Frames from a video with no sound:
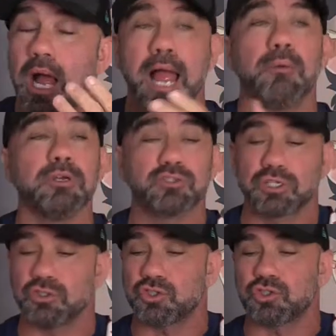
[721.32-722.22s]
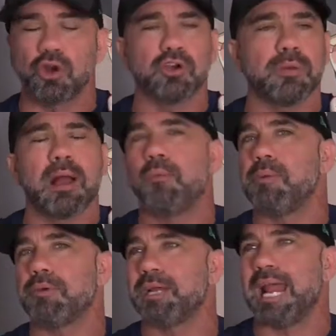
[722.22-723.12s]
I was concerned about
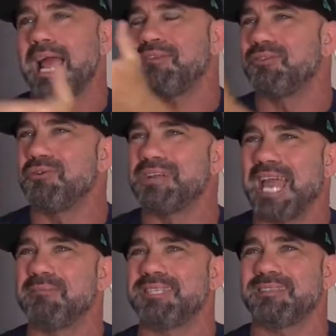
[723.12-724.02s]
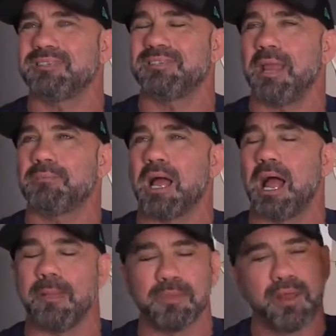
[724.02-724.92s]
when we're gonna have two games at the same
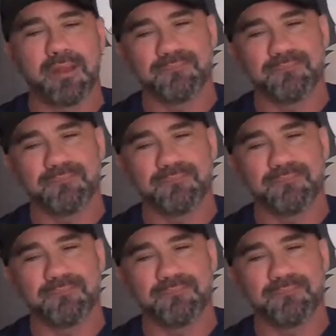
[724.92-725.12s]
time.